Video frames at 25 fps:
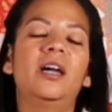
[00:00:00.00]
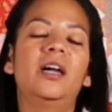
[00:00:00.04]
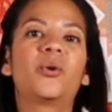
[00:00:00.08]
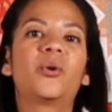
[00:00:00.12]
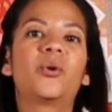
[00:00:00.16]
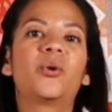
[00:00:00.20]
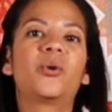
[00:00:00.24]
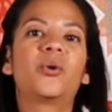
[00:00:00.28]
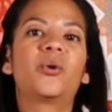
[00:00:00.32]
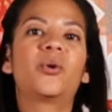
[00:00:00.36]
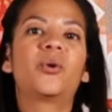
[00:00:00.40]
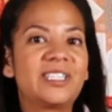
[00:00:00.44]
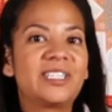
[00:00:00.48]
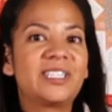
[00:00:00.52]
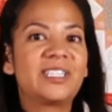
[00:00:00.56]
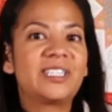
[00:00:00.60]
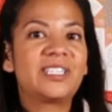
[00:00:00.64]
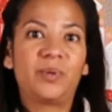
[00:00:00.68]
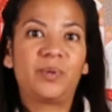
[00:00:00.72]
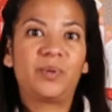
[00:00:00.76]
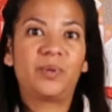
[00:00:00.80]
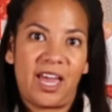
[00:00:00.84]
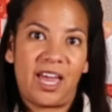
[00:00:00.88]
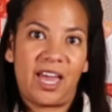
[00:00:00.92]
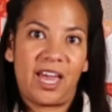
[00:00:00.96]
quilt
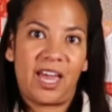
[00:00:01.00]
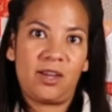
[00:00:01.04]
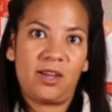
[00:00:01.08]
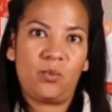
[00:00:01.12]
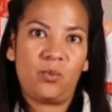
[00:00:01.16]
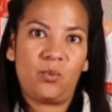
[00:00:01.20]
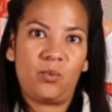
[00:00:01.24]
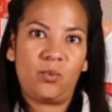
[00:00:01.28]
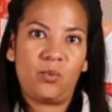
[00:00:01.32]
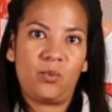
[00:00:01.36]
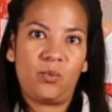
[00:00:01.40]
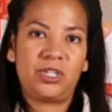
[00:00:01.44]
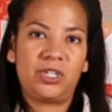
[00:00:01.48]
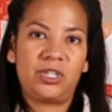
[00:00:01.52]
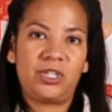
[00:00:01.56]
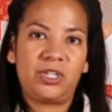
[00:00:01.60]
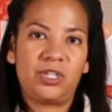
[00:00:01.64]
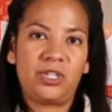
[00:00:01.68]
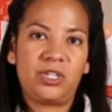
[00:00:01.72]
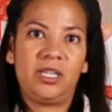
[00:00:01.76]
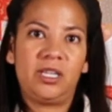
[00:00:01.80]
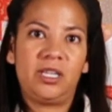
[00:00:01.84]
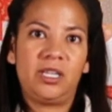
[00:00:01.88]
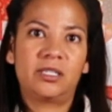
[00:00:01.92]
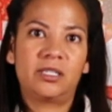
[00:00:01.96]
display, which
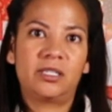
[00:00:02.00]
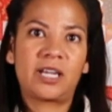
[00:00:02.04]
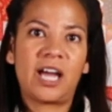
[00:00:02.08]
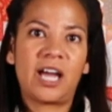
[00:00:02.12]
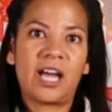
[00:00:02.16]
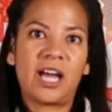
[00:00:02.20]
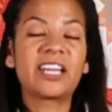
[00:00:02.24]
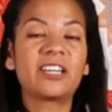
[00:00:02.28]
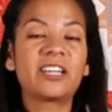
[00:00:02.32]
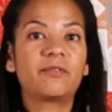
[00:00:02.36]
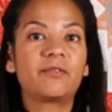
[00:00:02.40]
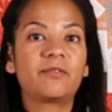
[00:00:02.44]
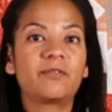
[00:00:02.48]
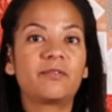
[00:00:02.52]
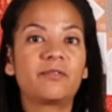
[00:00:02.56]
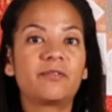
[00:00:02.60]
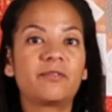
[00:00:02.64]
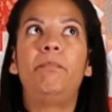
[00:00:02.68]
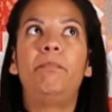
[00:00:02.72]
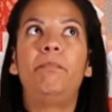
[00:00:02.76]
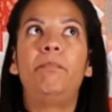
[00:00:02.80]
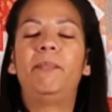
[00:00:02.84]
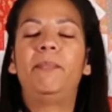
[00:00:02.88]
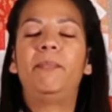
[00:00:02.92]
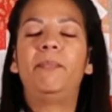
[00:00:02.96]
is kind of the
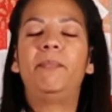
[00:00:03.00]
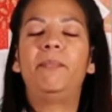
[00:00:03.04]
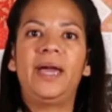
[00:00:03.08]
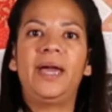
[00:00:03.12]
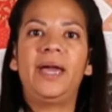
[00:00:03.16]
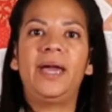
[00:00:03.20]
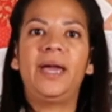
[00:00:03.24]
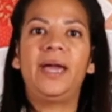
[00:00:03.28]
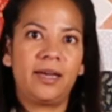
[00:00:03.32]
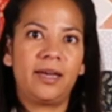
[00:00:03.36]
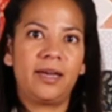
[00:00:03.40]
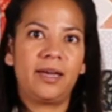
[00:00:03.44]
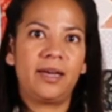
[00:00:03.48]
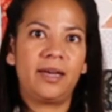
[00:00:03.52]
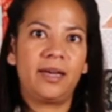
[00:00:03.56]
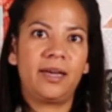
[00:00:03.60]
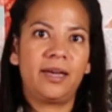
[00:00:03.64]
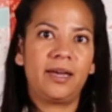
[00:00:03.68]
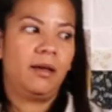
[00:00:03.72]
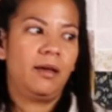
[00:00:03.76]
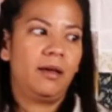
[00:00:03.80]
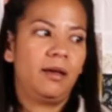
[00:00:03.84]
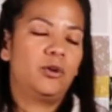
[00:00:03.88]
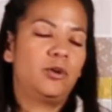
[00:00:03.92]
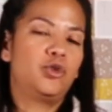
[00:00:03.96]
big
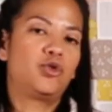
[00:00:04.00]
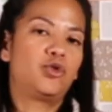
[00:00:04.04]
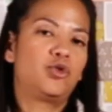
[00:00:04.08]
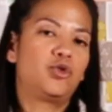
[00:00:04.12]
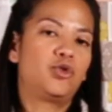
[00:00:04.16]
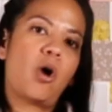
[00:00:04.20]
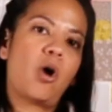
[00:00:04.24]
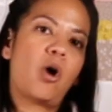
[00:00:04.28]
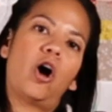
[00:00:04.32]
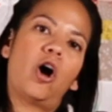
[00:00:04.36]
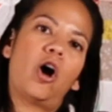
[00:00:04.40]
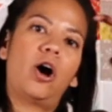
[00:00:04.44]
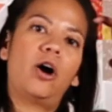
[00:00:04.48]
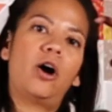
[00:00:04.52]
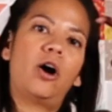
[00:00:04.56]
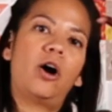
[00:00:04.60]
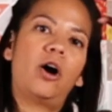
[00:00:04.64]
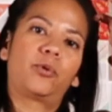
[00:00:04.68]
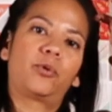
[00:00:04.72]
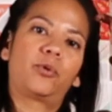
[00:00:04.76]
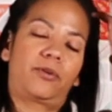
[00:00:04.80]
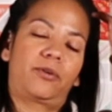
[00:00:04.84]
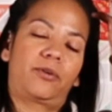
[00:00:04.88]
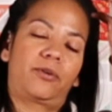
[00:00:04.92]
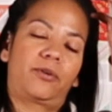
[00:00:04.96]
draw
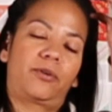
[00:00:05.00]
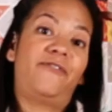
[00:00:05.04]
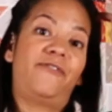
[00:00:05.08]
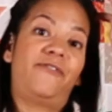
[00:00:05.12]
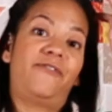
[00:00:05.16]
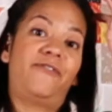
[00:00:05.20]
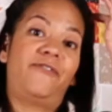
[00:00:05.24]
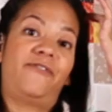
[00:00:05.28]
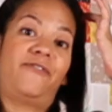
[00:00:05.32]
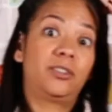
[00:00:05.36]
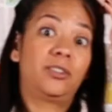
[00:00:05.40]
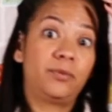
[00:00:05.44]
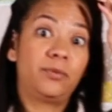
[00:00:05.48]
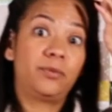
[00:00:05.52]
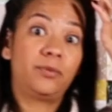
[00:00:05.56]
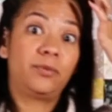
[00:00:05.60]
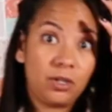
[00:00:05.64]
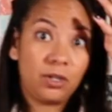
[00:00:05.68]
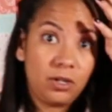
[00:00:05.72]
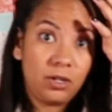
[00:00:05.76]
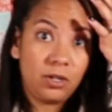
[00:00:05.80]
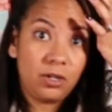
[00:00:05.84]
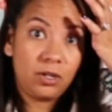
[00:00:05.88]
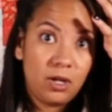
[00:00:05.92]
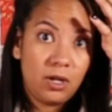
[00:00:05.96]
for
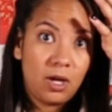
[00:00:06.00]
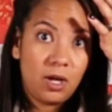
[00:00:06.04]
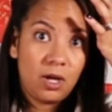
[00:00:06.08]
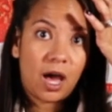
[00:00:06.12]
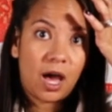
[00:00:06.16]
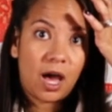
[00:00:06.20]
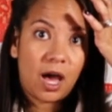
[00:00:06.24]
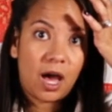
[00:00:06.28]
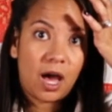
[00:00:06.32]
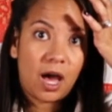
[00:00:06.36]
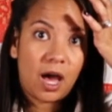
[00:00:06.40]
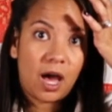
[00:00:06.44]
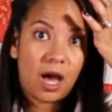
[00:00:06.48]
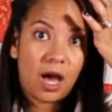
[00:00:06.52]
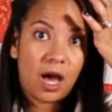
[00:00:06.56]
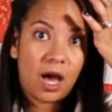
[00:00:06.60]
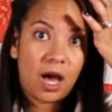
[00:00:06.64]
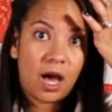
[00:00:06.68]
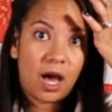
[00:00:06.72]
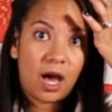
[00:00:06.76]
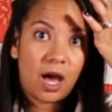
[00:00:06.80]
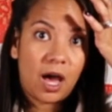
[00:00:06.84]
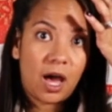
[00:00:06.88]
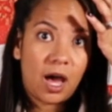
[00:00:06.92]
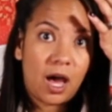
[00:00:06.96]
festival, which
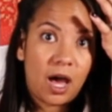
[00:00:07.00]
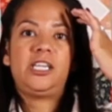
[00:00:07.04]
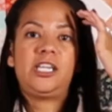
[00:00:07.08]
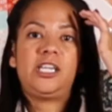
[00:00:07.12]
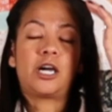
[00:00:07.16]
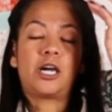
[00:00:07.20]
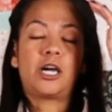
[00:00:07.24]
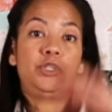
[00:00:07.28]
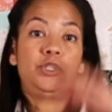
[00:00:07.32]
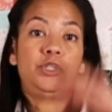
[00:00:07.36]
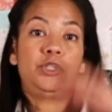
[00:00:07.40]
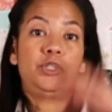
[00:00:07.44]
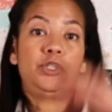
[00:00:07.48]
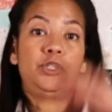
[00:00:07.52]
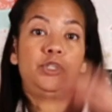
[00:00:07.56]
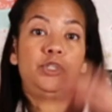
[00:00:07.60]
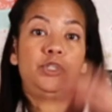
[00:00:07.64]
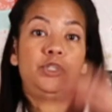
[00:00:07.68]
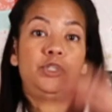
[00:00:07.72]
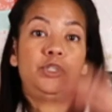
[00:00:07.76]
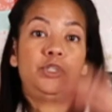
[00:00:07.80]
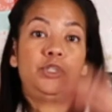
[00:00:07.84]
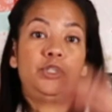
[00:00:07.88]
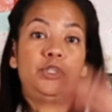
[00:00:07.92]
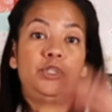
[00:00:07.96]
is the
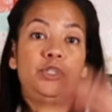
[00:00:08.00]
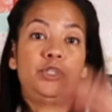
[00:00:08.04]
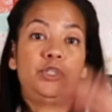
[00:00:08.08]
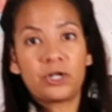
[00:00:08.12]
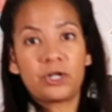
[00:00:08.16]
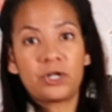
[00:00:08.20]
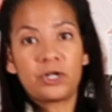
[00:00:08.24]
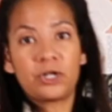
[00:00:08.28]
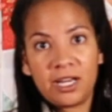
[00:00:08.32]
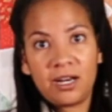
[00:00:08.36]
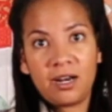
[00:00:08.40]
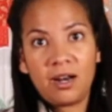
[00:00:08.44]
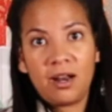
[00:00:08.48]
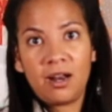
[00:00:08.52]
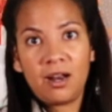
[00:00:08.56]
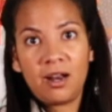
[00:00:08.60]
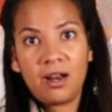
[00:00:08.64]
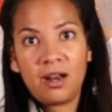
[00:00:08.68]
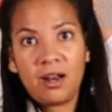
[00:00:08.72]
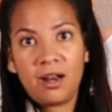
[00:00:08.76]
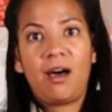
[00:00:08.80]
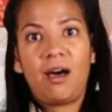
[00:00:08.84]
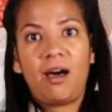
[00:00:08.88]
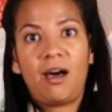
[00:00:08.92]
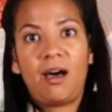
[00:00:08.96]
consumer portion
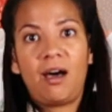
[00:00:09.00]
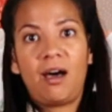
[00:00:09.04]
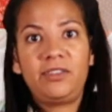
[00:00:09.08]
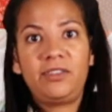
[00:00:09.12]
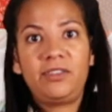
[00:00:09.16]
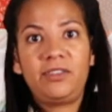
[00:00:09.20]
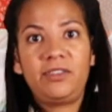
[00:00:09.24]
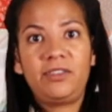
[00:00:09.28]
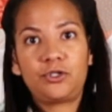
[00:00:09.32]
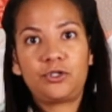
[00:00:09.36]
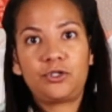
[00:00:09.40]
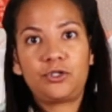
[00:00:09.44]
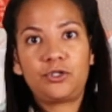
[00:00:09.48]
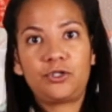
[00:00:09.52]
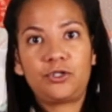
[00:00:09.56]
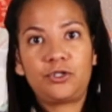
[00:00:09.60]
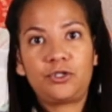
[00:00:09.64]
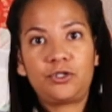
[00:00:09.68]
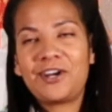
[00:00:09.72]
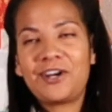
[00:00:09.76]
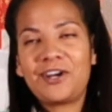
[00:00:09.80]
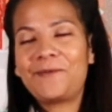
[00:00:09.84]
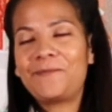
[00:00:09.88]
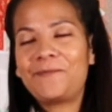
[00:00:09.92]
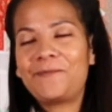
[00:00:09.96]
of this trade
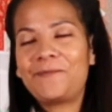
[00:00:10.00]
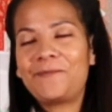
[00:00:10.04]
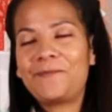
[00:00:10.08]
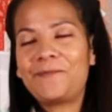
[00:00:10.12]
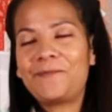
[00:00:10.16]
show.